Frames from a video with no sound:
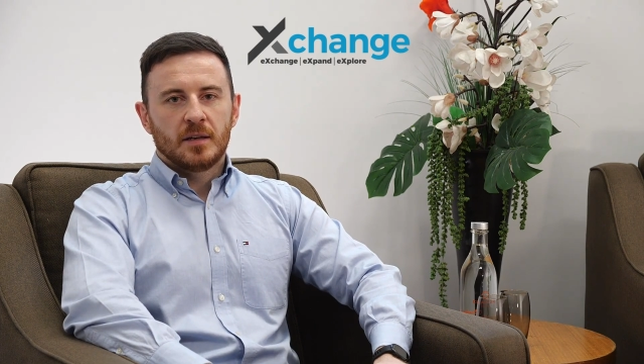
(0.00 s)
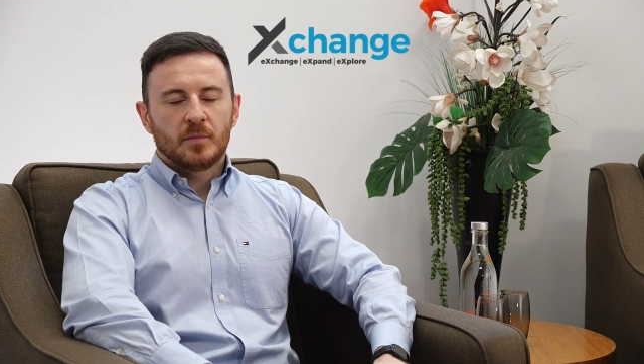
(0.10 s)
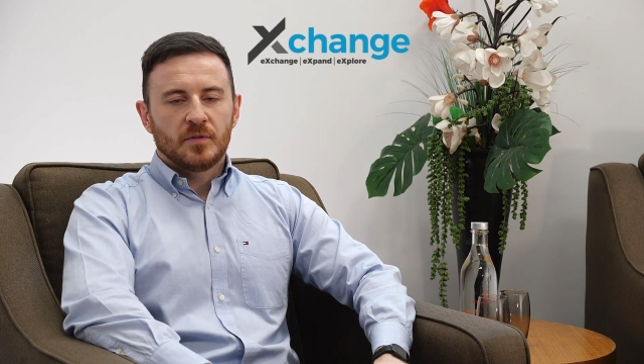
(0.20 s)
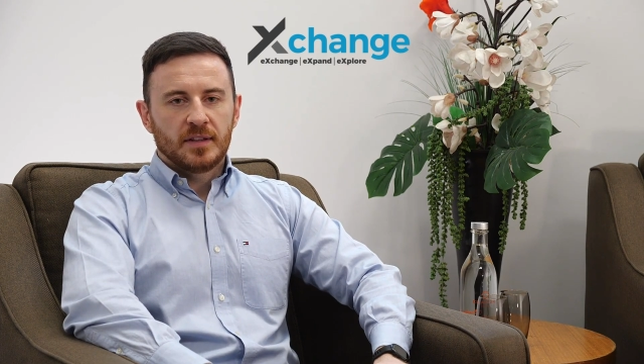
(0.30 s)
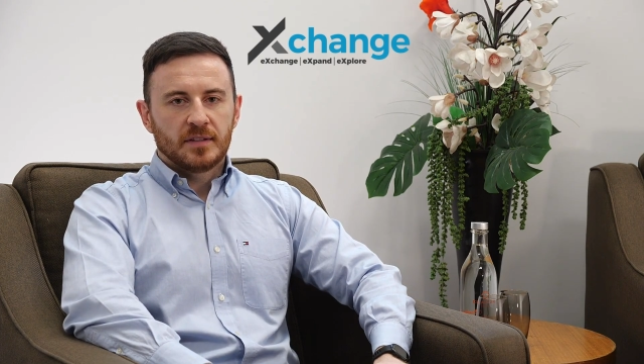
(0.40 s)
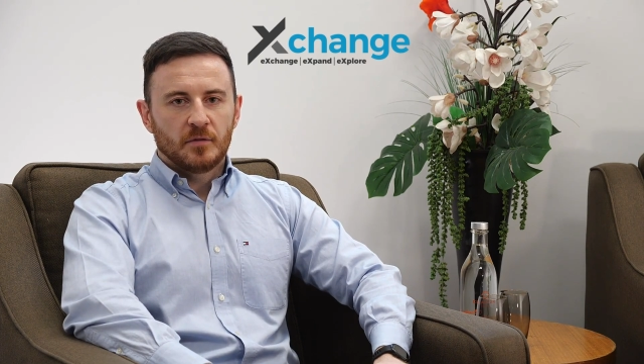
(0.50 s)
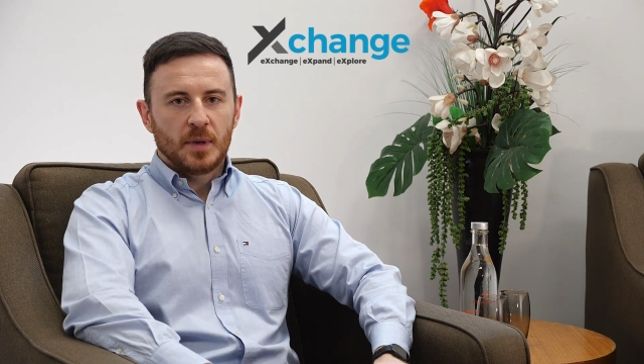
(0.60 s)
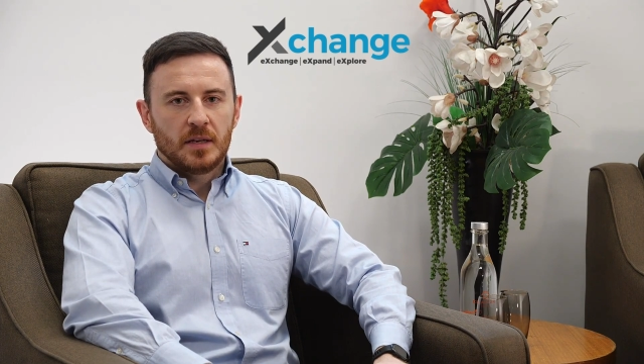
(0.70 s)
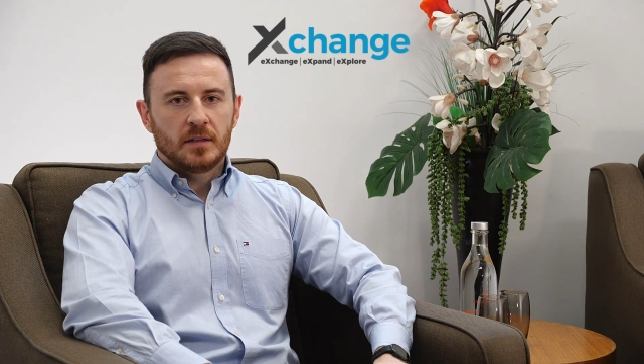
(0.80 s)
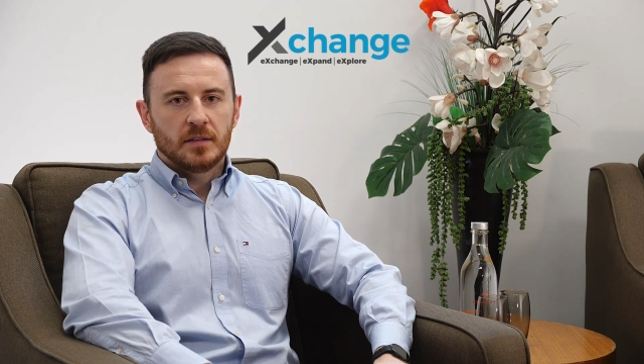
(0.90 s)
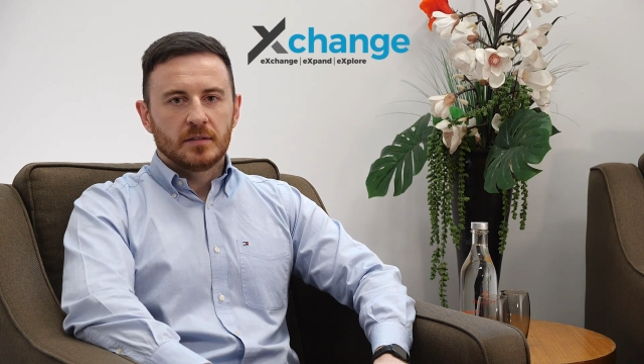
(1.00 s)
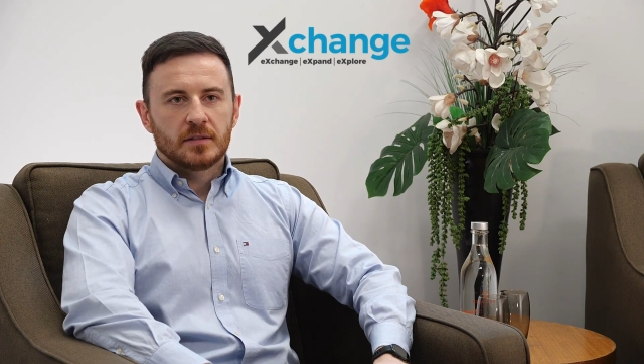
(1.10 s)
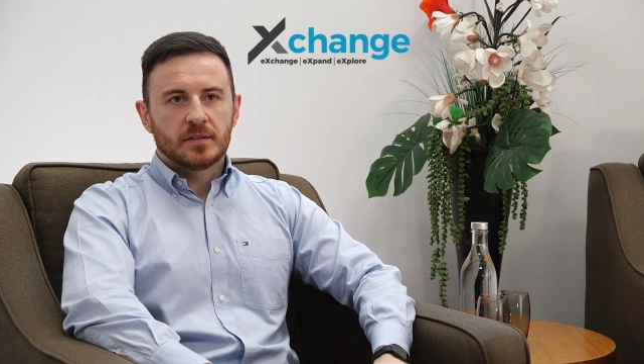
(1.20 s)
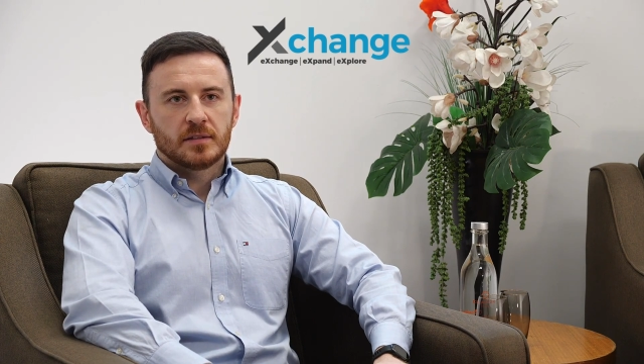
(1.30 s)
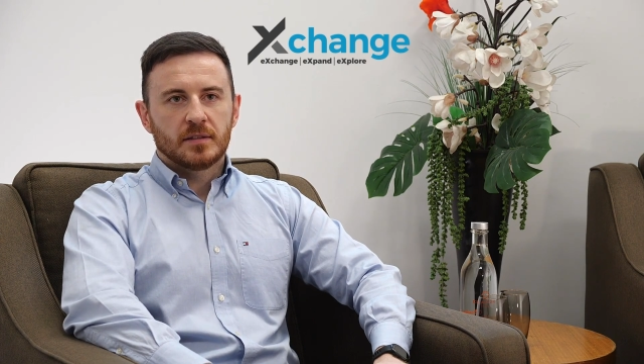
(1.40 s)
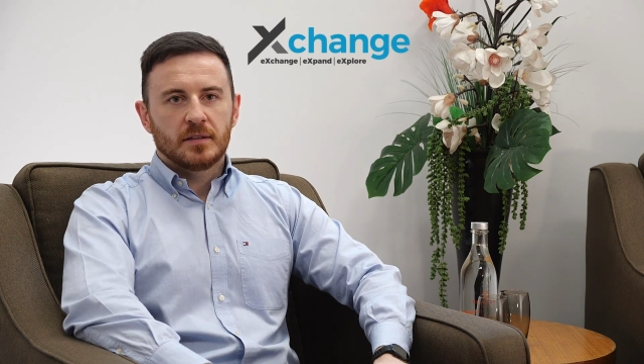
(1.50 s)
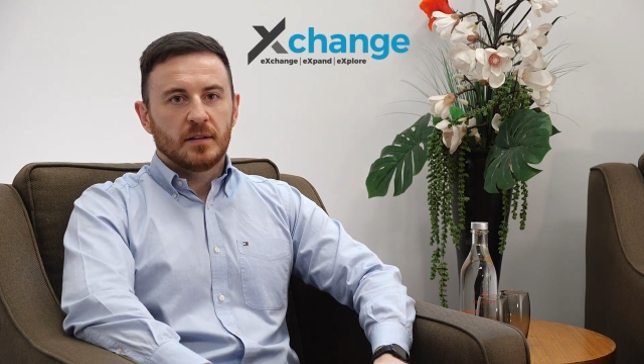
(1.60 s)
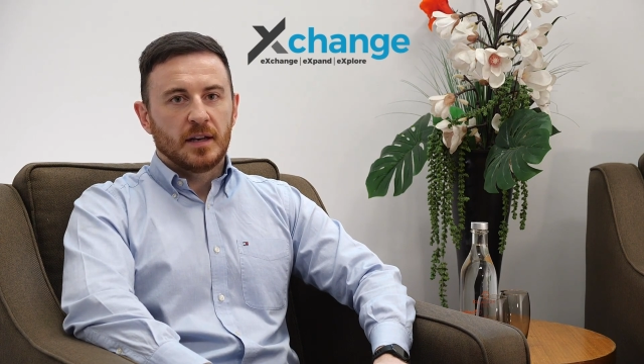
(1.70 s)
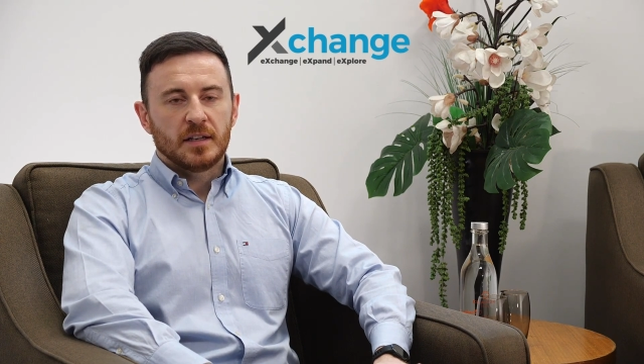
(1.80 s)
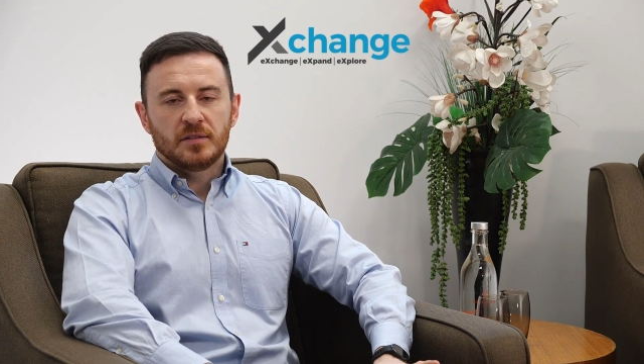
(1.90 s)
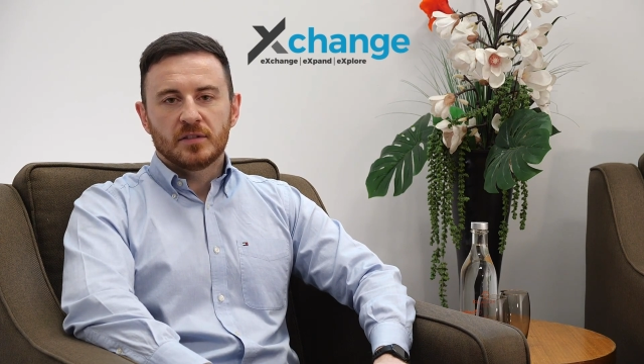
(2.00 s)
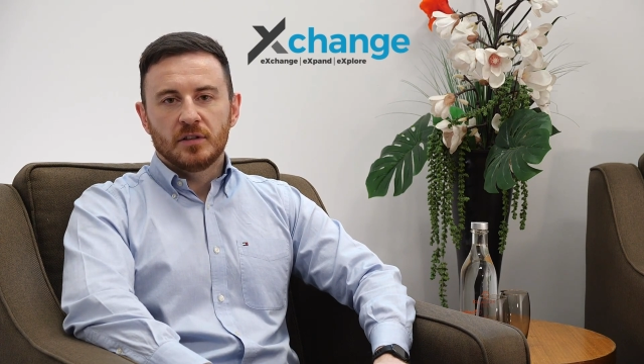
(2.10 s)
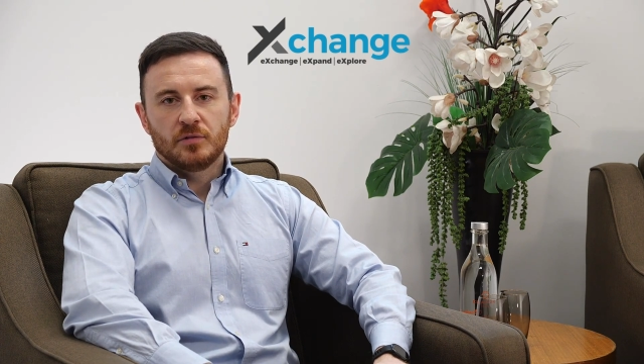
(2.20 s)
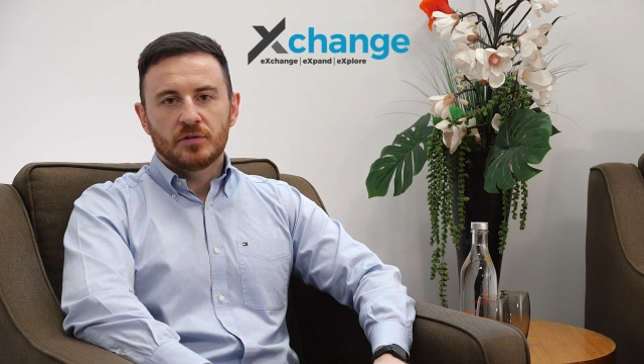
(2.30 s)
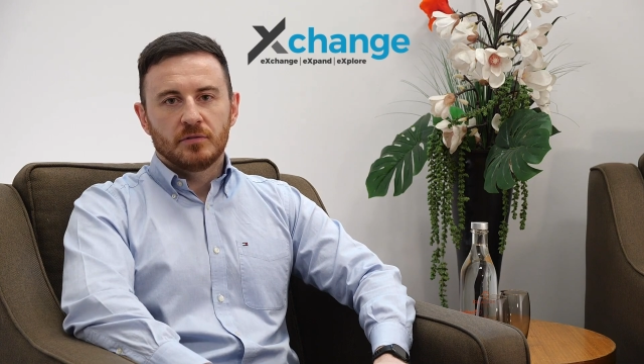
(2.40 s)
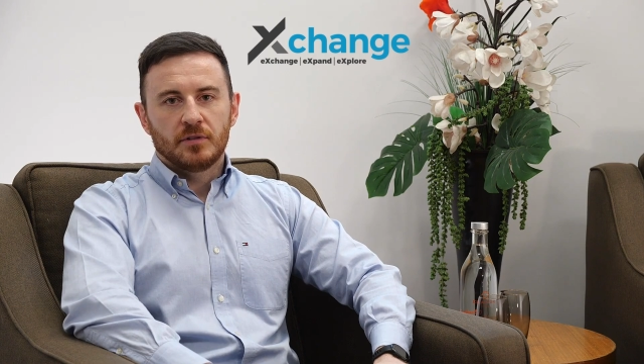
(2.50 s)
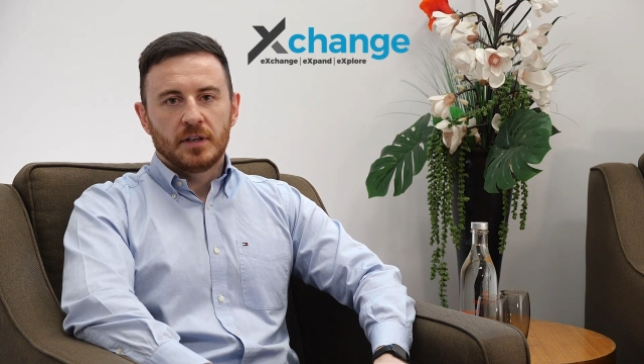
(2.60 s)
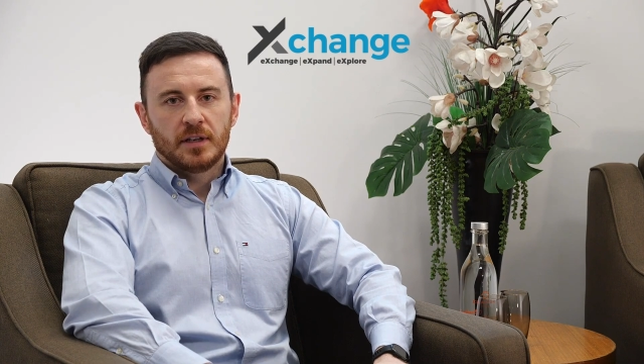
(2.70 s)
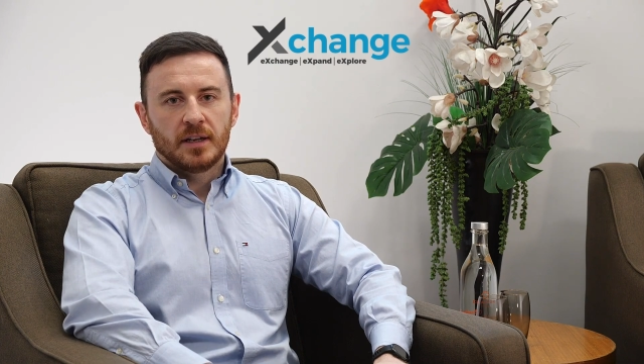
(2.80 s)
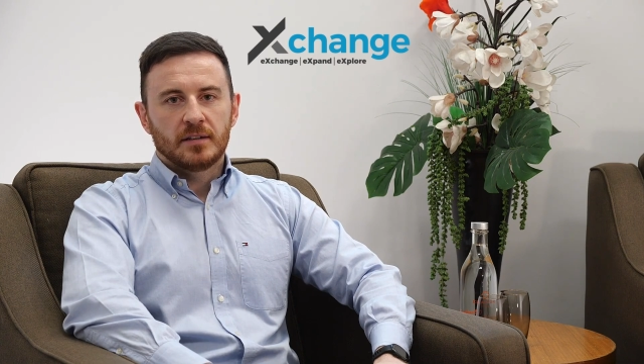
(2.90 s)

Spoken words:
preventative maintenance, any solution really that